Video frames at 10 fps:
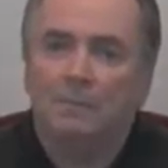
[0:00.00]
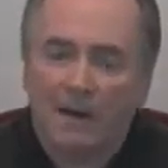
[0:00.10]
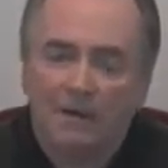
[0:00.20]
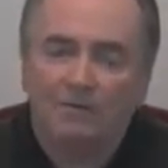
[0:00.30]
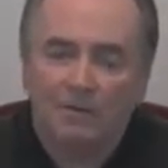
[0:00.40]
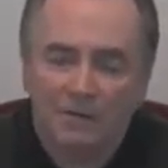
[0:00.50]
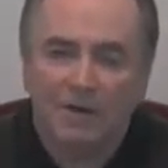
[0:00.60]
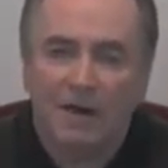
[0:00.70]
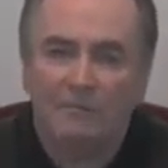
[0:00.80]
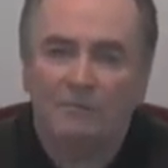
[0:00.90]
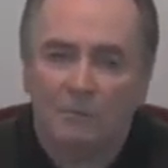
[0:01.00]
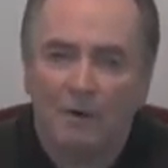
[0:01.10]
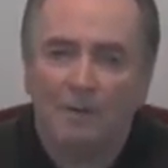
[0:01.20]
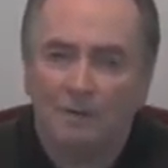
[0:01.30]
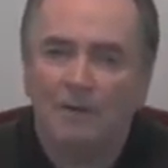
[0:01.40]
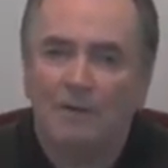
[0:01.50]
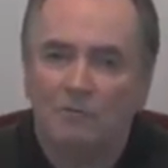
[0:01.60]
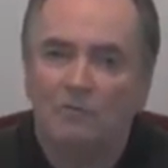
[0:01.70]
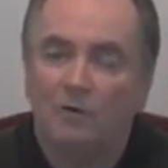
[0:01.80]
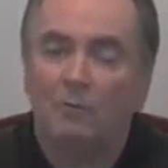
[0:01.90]
but actually didn't have the right
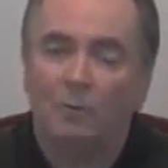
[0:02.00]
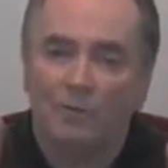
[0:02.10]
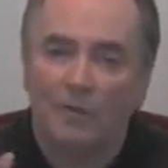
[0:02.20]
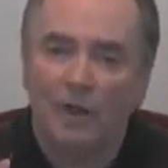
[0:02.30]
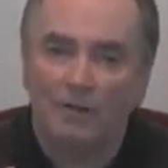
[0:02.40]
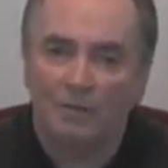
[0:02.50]
relationship with